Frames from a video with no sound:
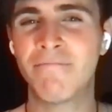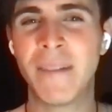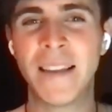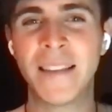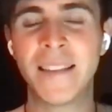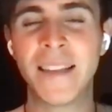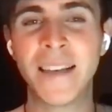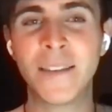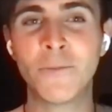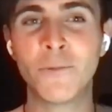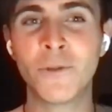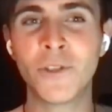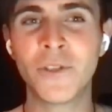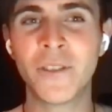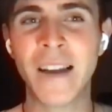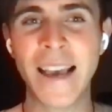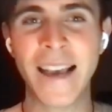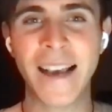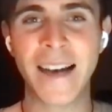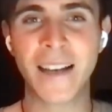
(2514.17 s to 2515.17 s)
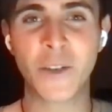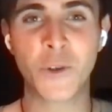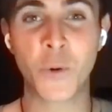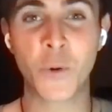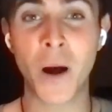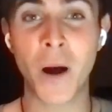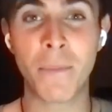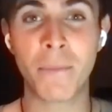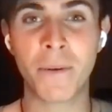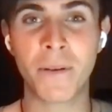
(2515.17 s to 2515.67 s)
But that was like a
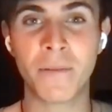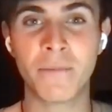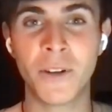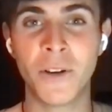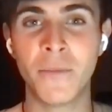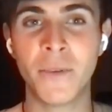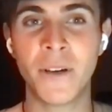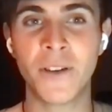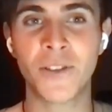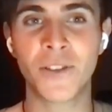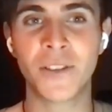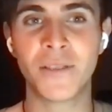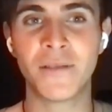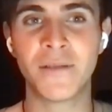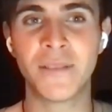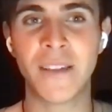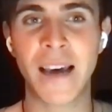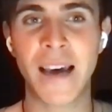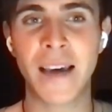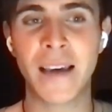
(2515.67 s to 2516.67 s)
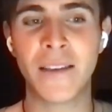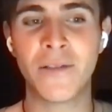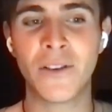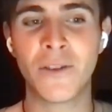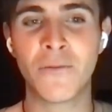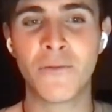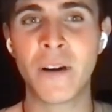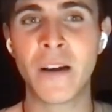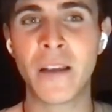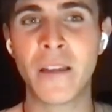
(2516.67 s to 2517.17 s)
trap, no? Because I
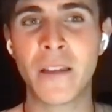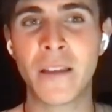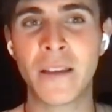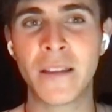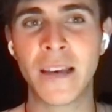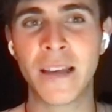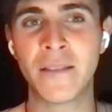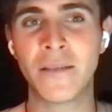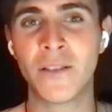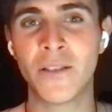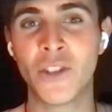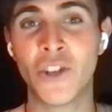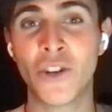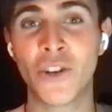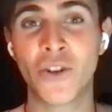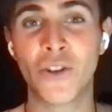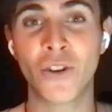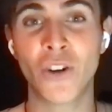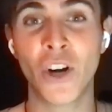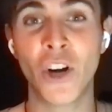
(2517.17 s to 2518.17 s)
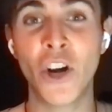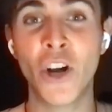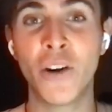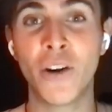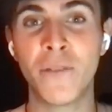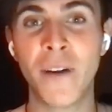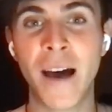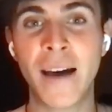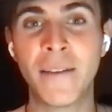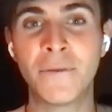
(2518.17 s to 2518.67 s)
don't really think that your
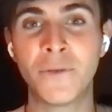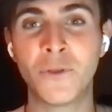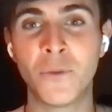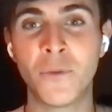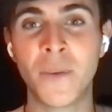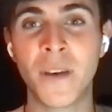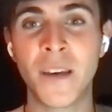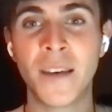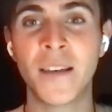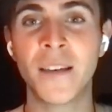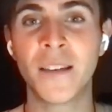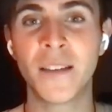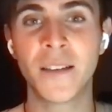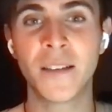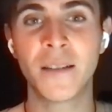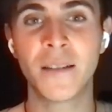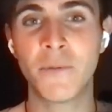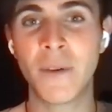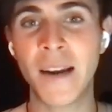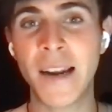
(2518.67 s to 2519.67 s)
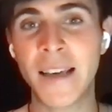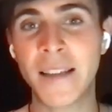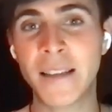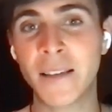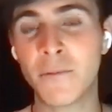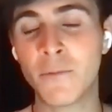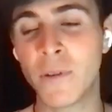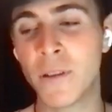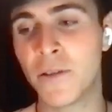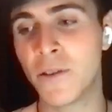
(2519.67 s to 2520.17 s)
love have to be
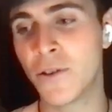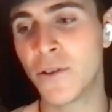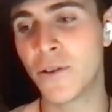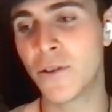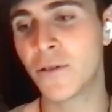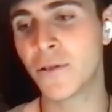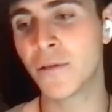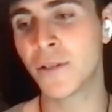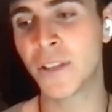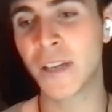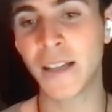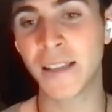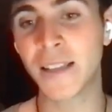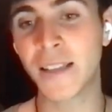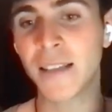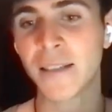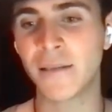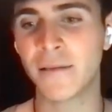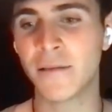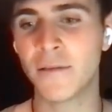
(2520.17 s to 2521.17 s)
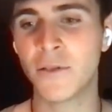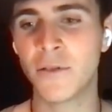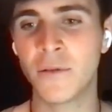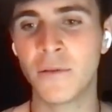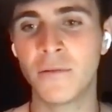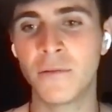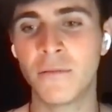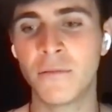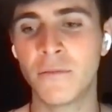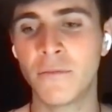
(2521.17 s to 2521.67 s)
related with your success.
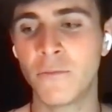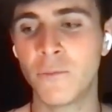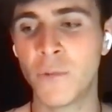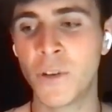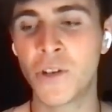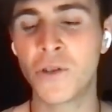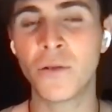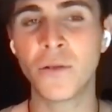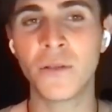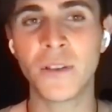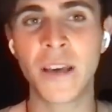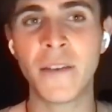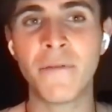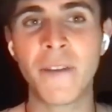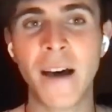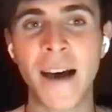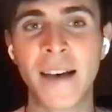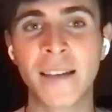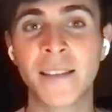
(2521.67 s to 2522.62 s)
We should give